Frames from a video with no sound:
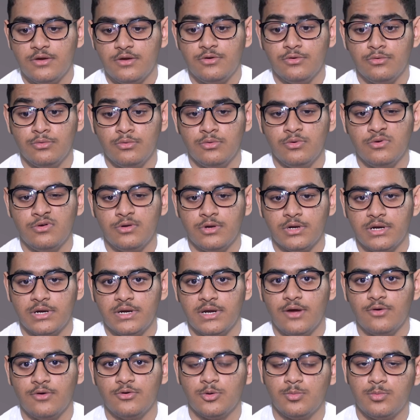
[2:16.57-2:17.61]
to learn
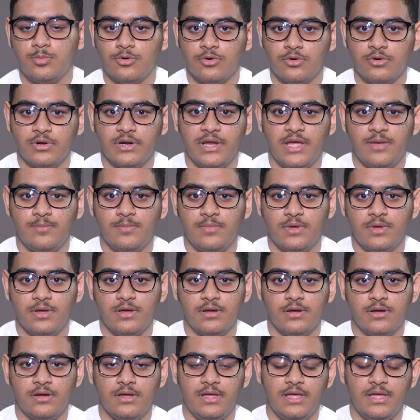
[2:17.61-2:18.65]
how to program
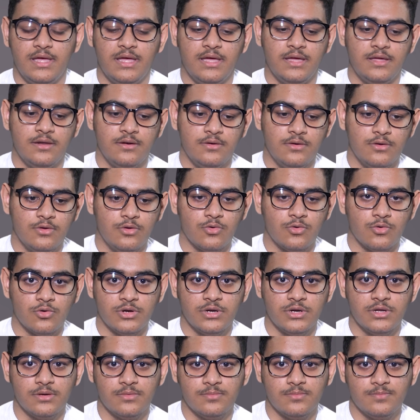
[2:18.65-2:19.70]
uh, and code.